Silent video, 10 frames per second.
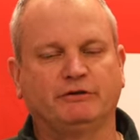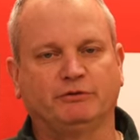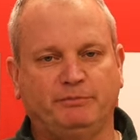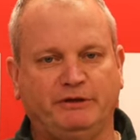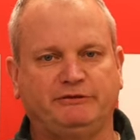
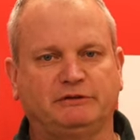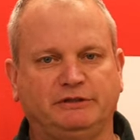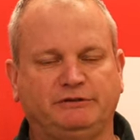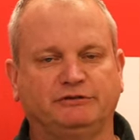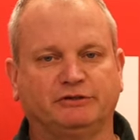so
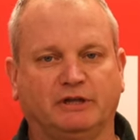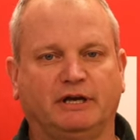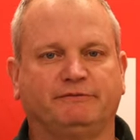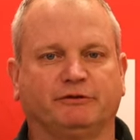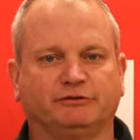basically to
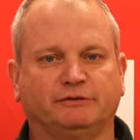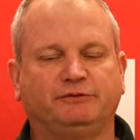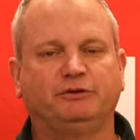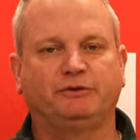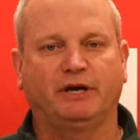July 1st
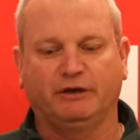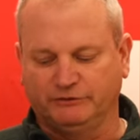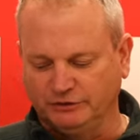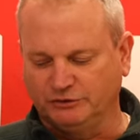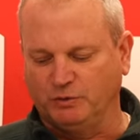of
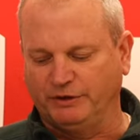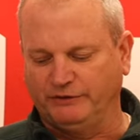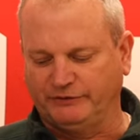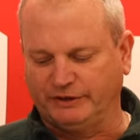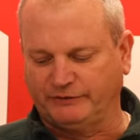
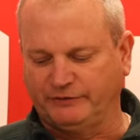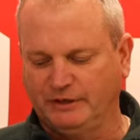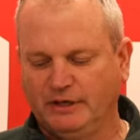2026.